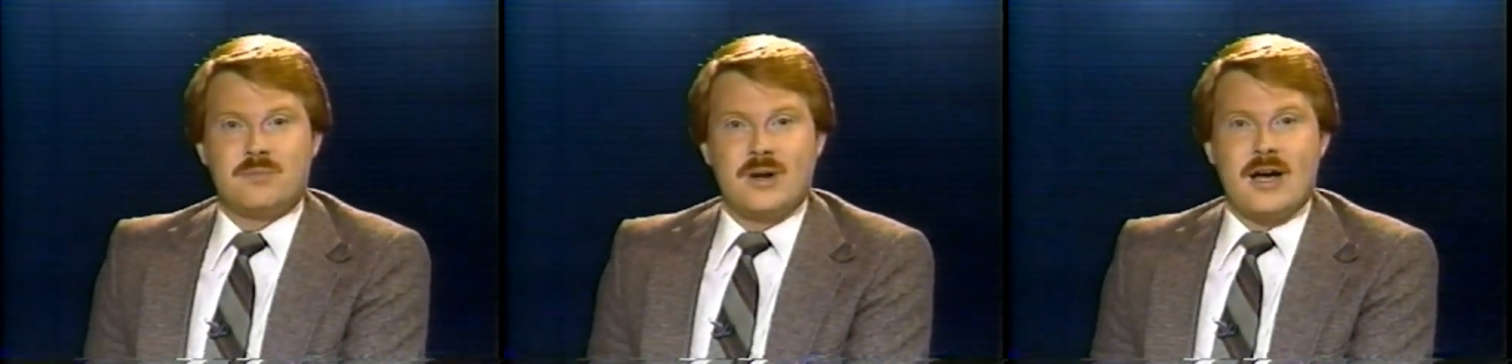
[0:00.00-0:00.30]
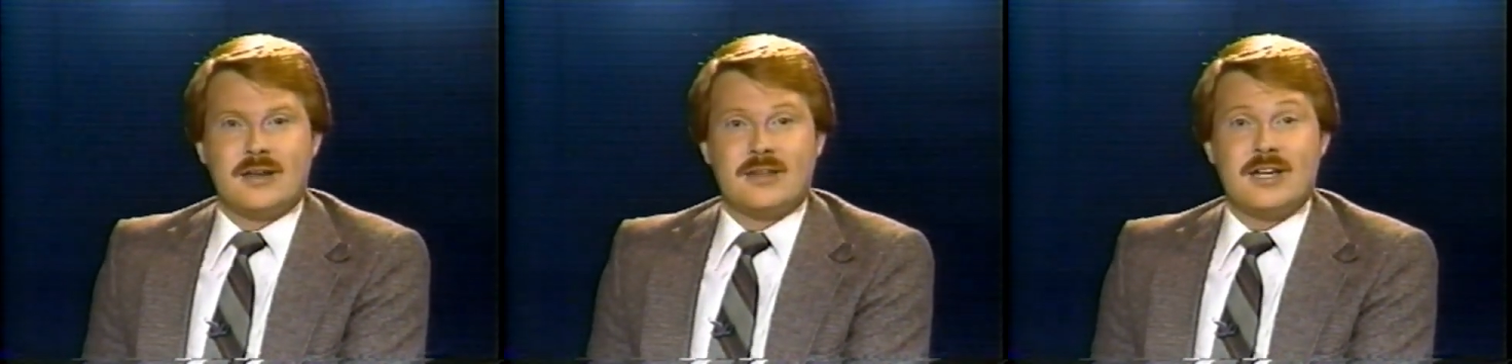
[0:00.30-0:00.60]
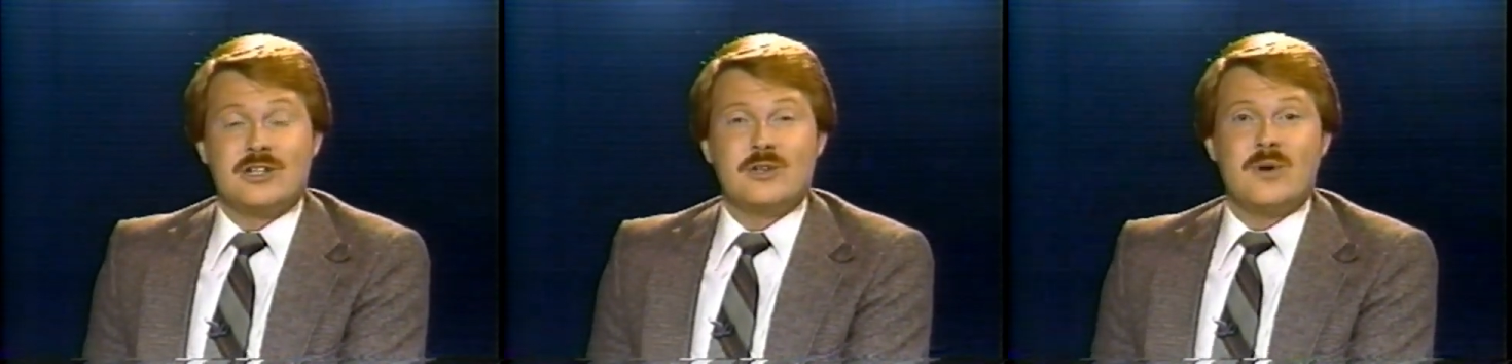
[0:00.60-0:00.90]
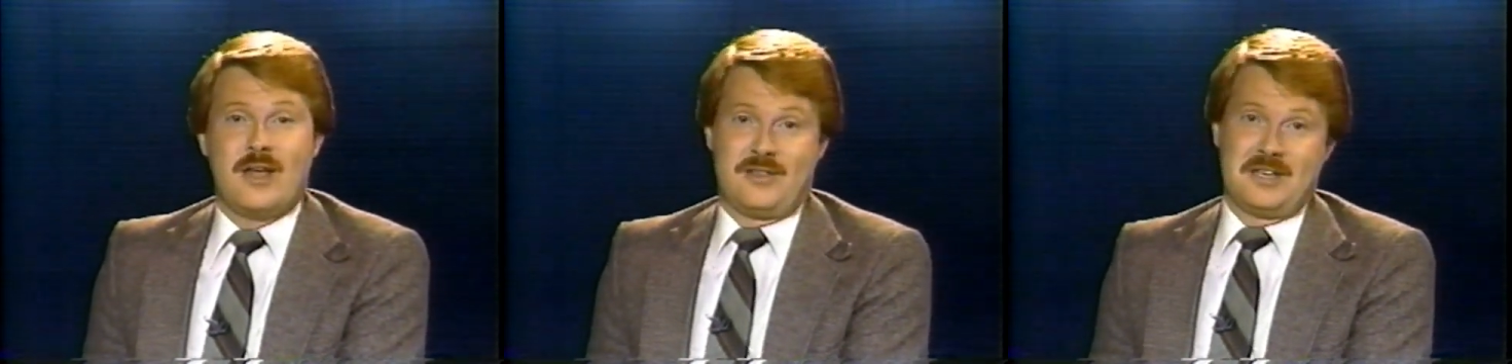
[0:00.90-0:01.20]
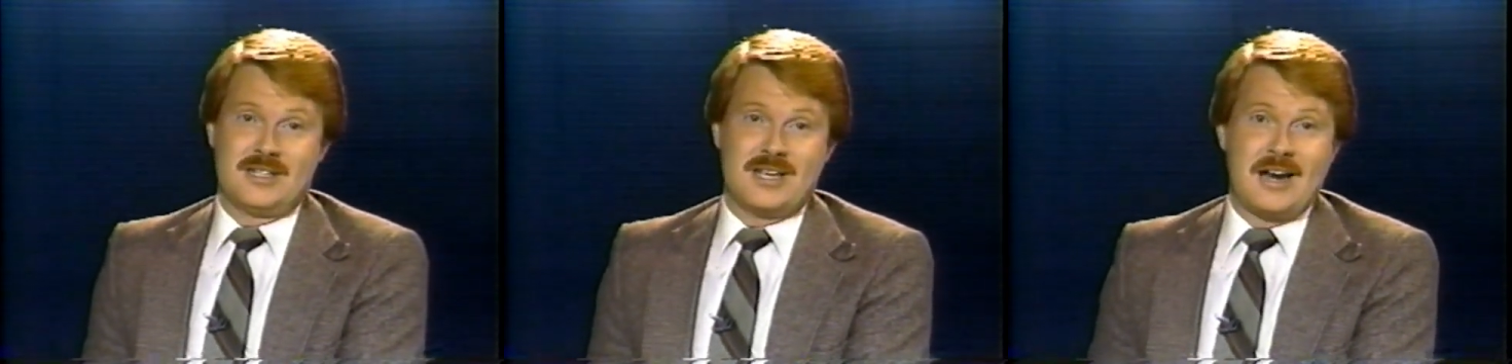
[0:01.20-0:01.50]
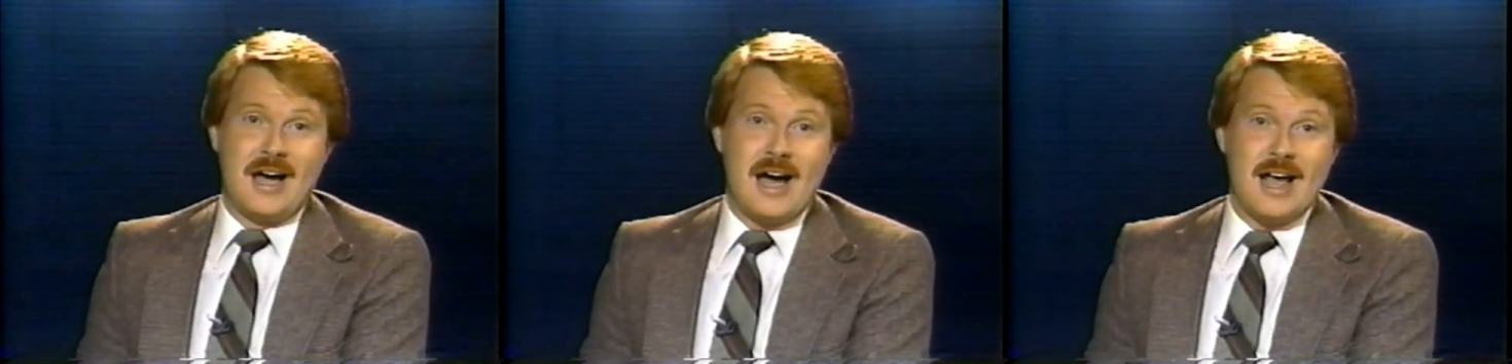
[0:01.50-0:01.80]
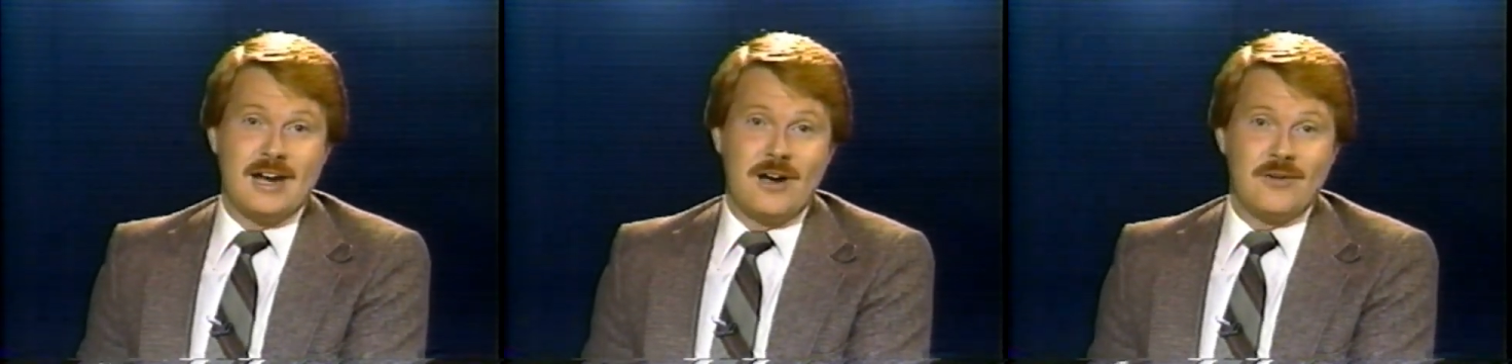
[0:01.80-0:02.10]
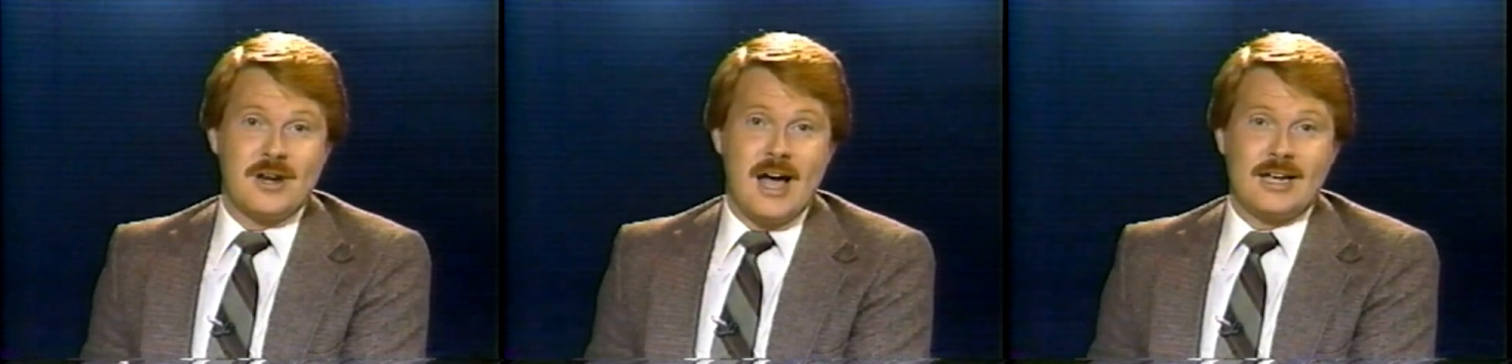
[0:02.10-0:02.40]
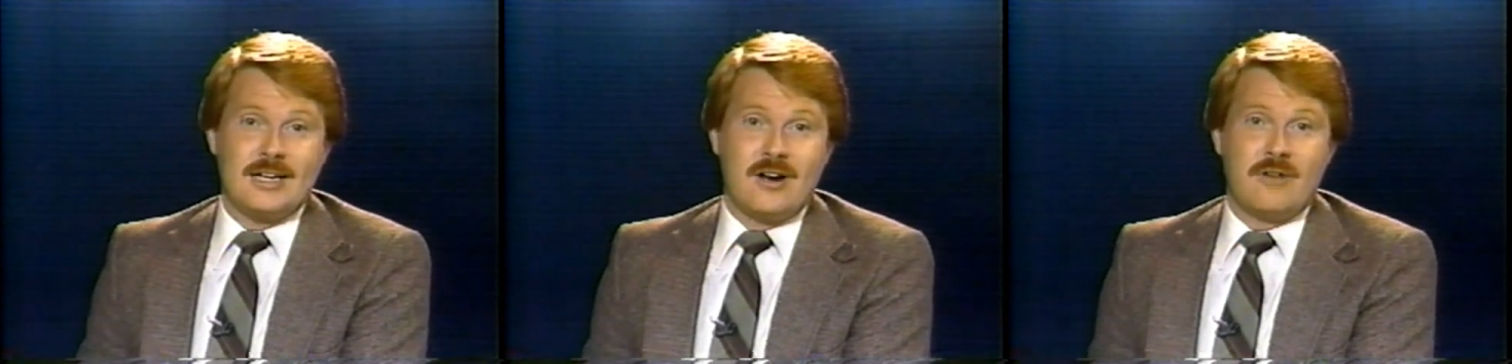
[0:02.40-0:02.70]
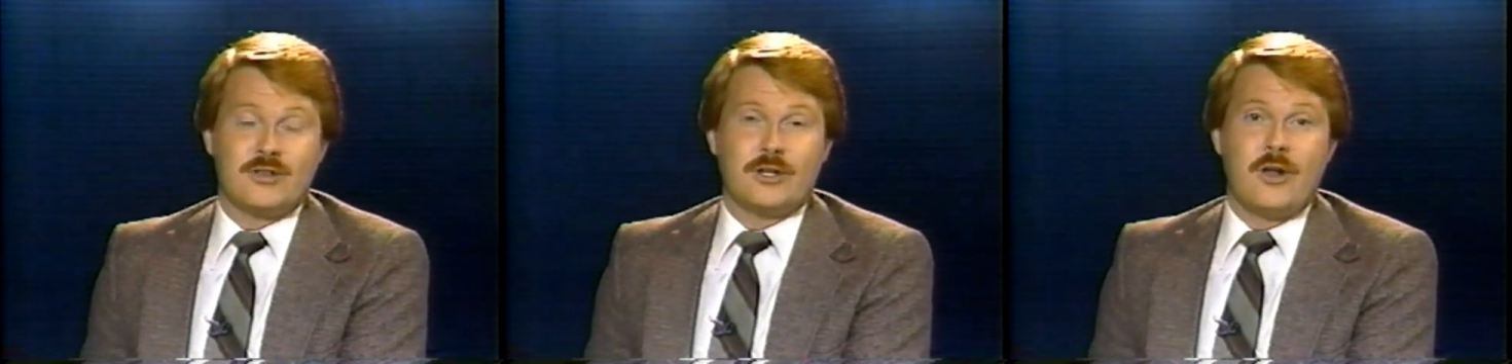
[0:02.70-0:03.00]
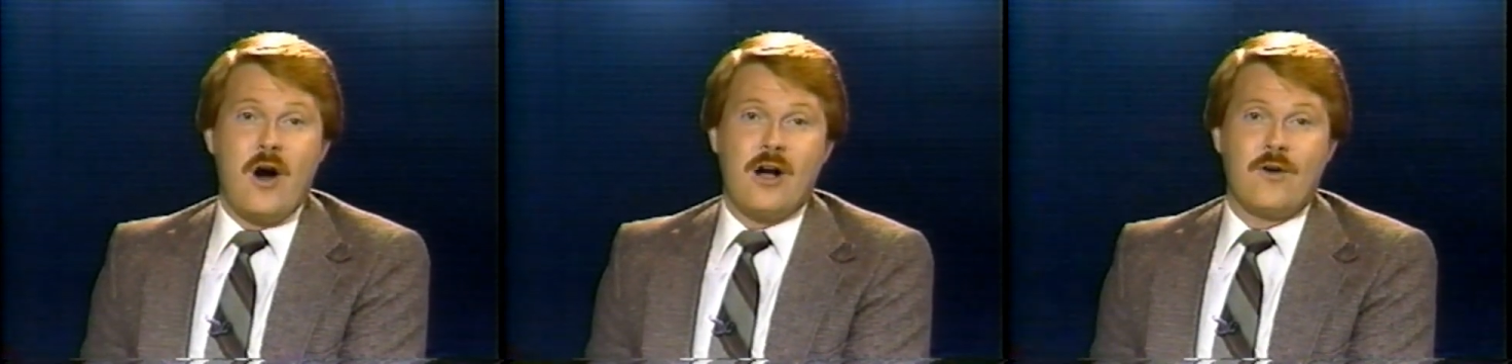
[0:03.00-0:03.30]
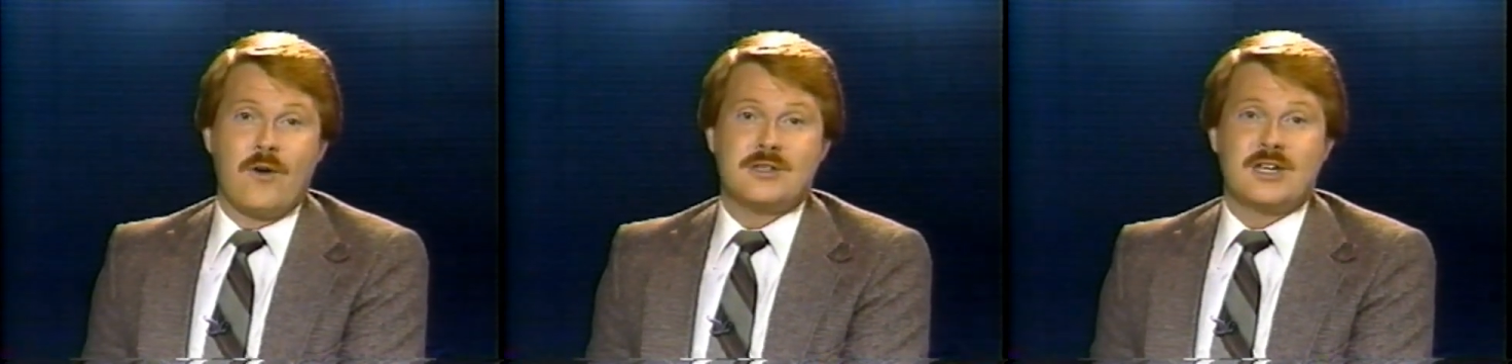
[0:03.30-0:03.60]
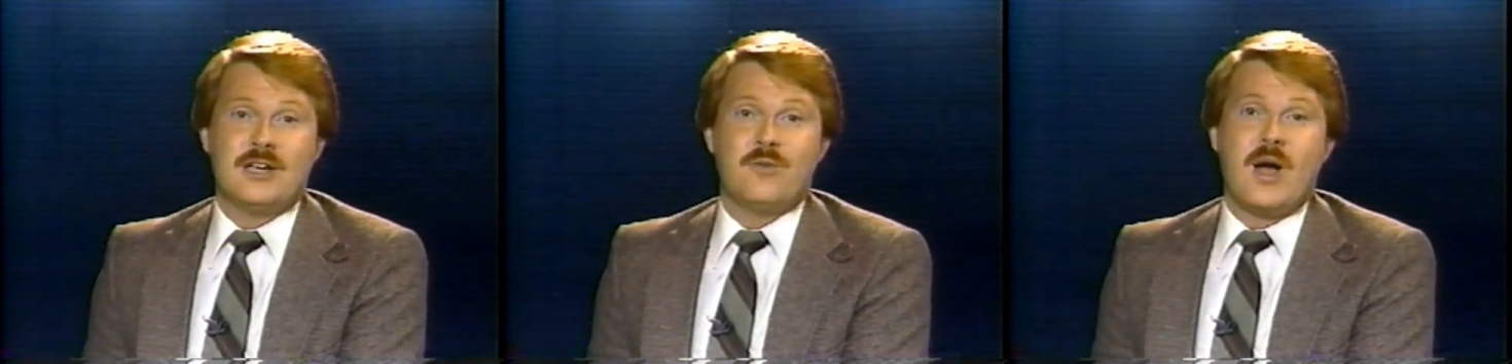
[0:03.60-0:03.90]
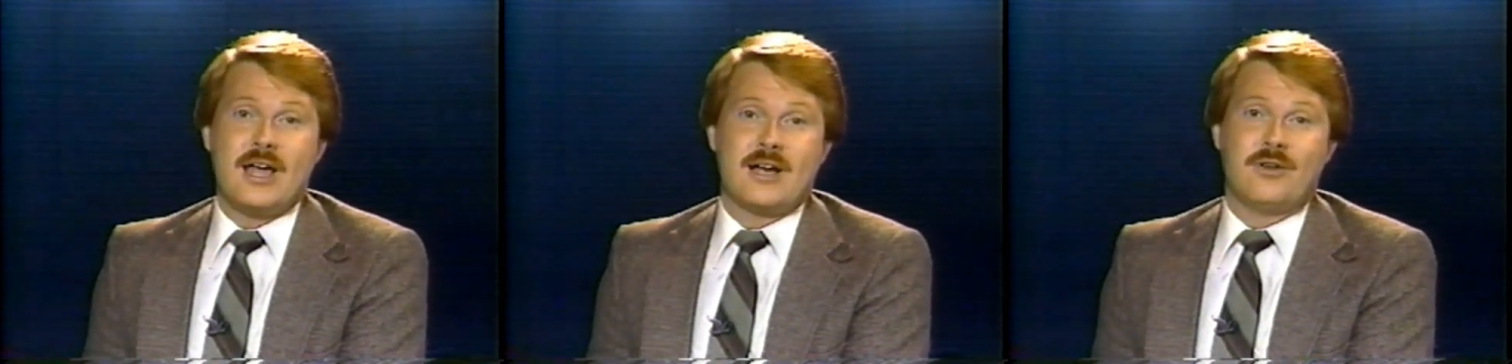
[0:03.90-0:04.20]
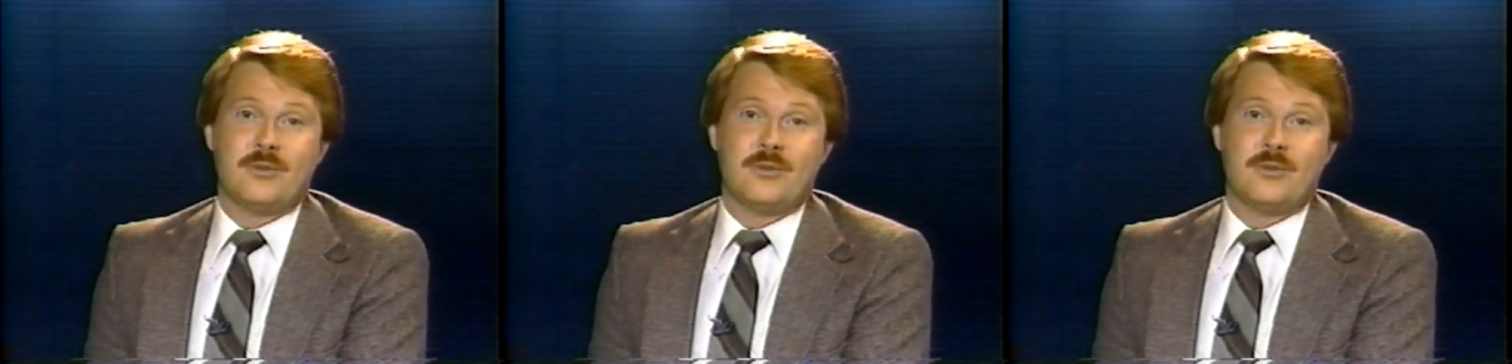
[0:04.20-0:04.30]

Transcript: but they do end things on a high note, knocking off the Longhorns in Waco.